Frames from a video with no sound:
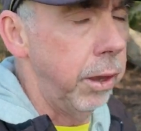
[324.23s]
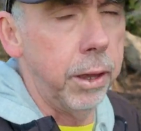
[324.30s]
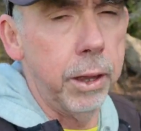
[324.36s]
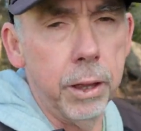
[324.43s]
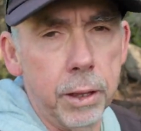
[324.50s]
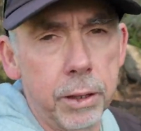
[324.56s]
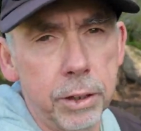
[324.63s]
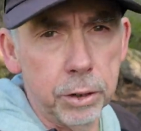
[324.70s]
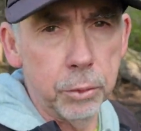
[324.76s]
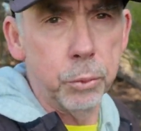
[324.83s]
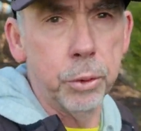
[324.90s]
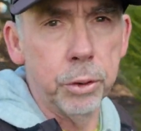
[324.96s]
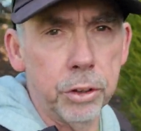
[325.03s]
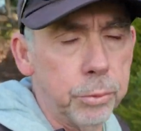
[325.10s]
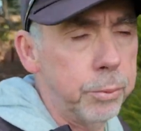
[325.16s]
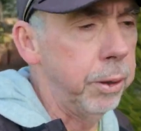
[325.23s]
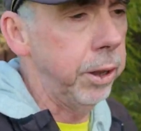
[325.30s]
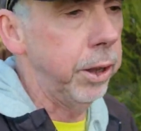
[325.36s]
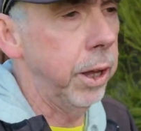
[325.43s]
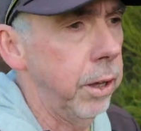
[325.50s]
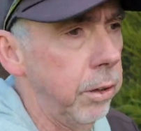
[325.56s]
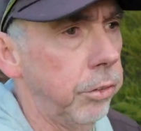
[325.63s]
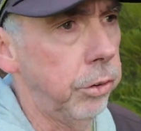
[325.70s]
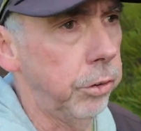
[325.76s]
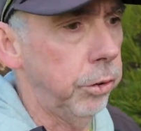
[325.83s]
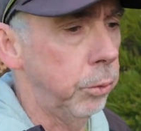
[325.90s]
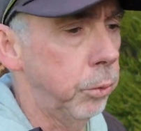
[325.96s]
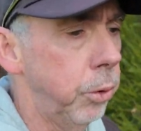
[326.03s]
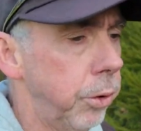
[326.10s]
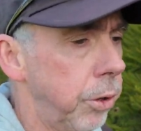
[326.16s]
You can work as many hours as
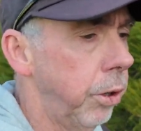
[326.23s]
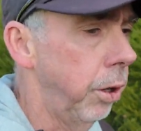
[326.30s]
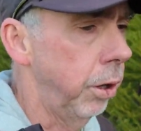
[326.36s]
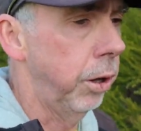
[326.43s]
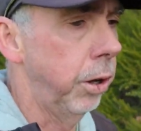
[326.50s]
you want.